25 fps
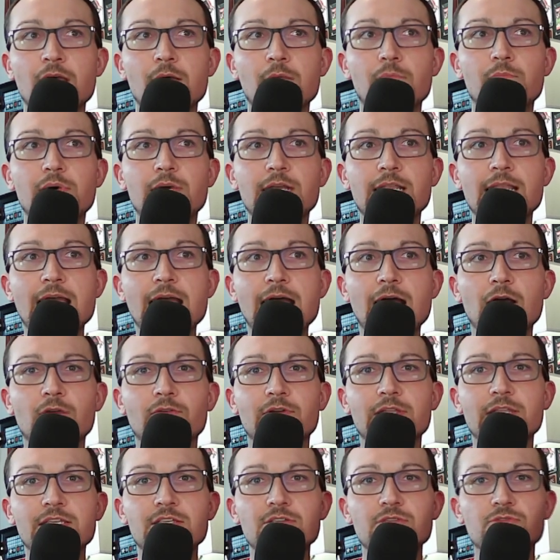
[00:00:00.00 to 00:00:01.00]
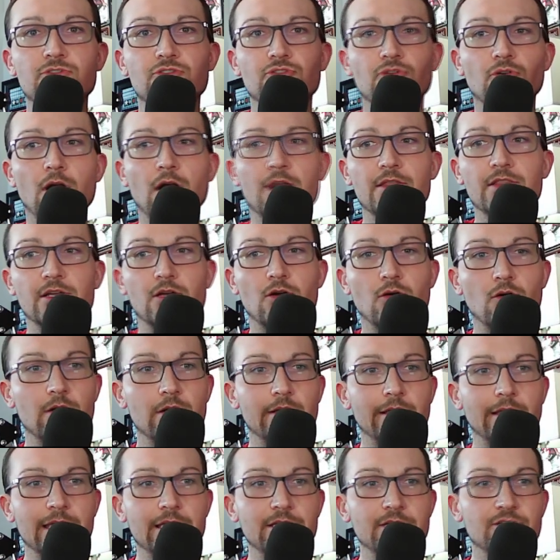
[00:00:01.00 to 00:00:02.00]
but how can you draw the
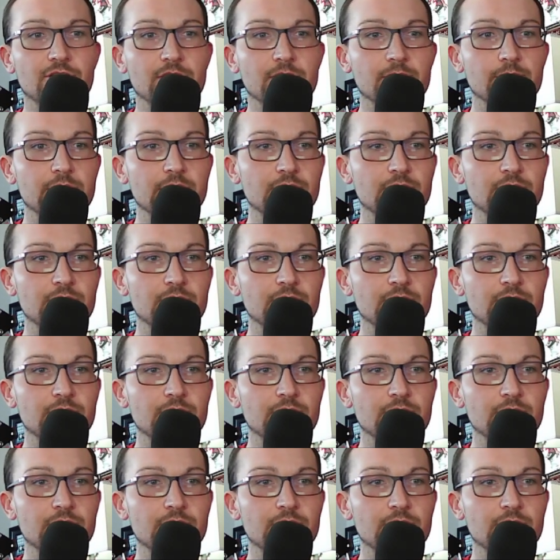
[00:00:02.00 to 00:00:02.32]
correlation